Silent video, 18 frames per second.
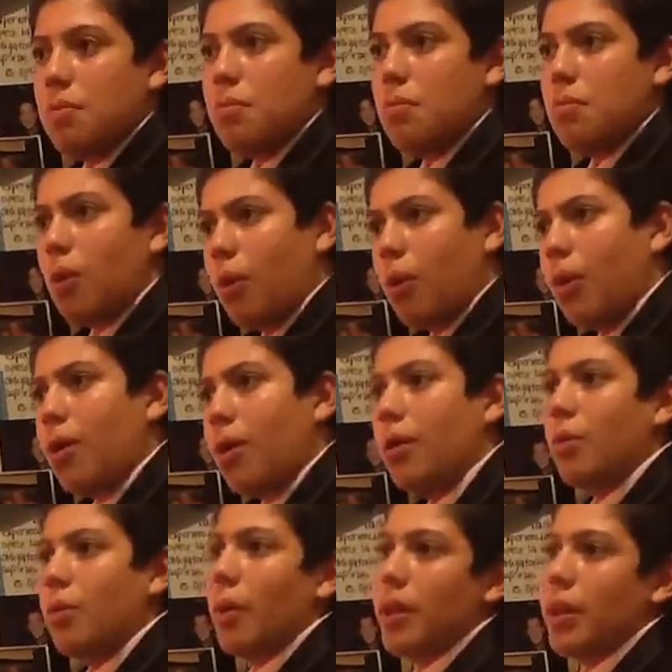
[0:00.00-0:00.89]

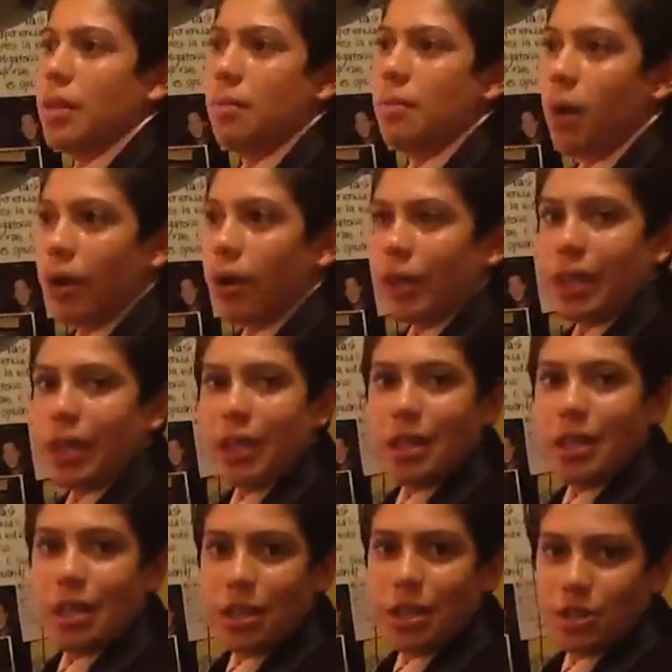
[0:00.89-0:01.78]
more when the market
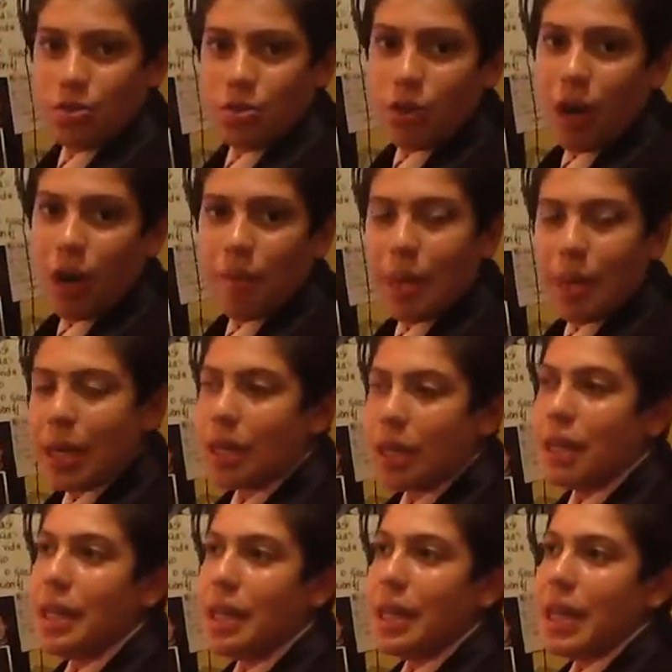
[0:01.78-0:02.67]
is dropping,